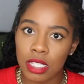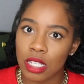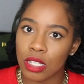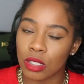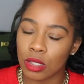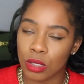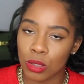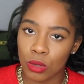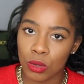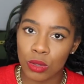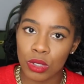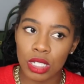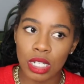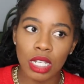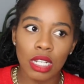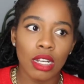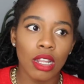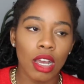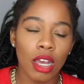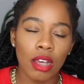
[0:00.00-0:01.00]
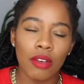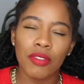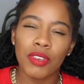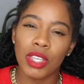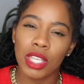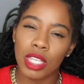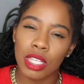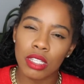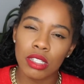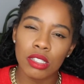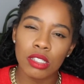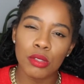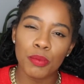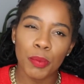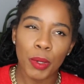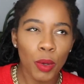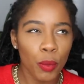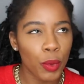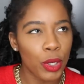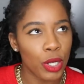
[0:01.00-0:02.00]
the illusion of heels,
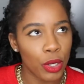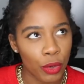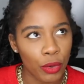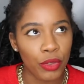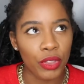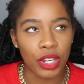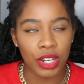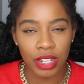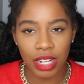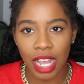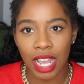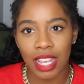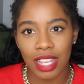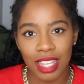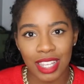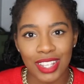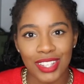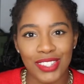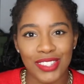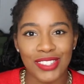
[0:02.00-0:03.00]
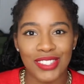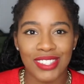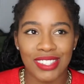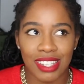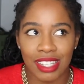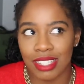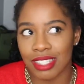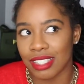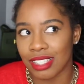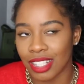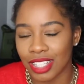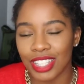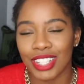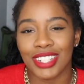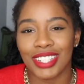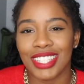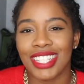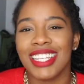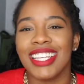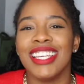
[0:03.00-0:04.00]
but we know they're not heels because
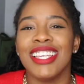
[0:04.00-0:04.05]
clearly